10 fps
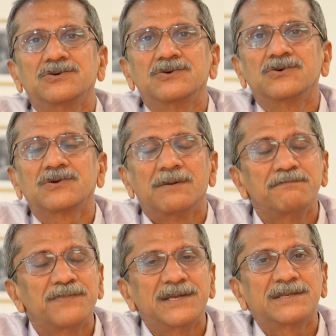do
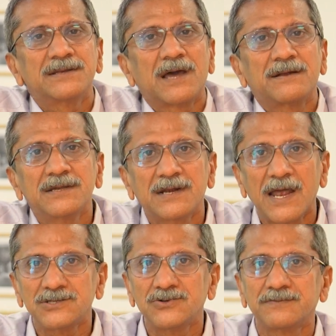complete an
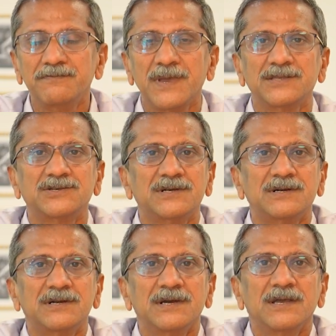undergraduate
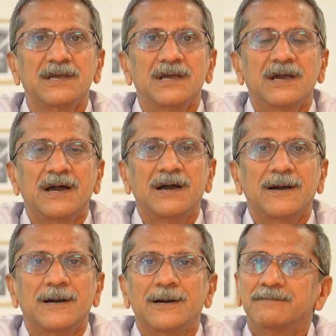major
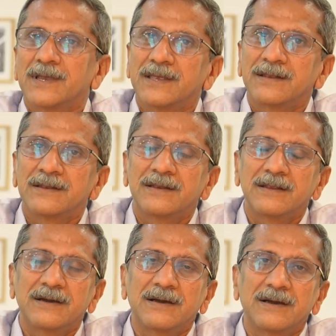
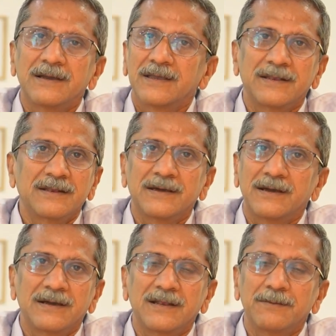in
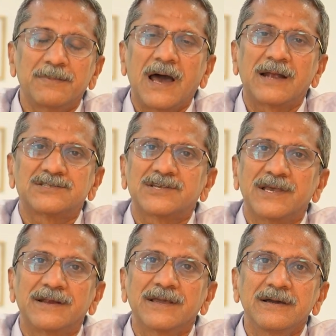a liberal arts
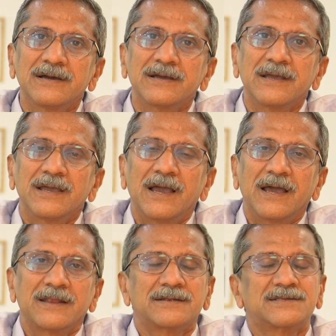area,
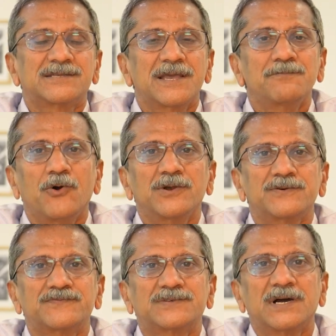and at the same
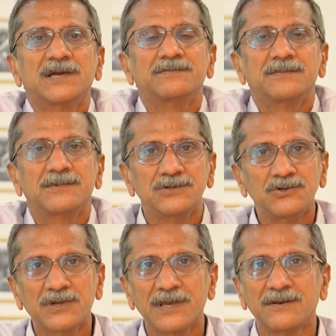point of time,
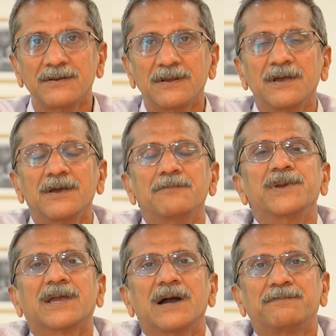you can
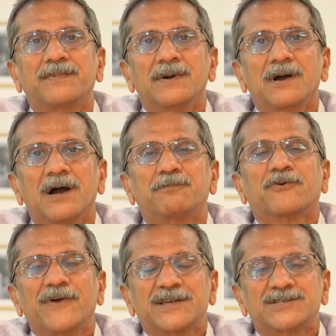pick up a
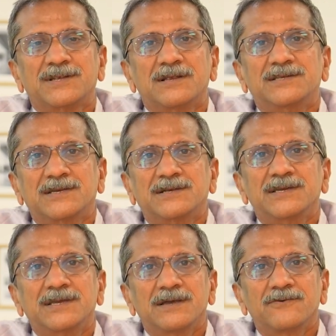professional
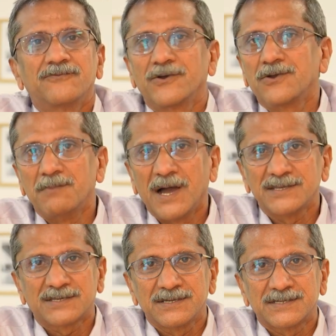degree for your
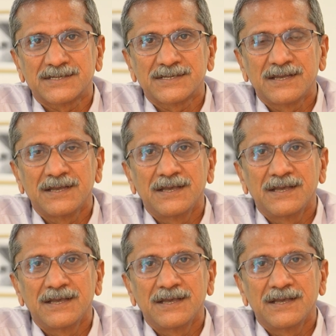master's.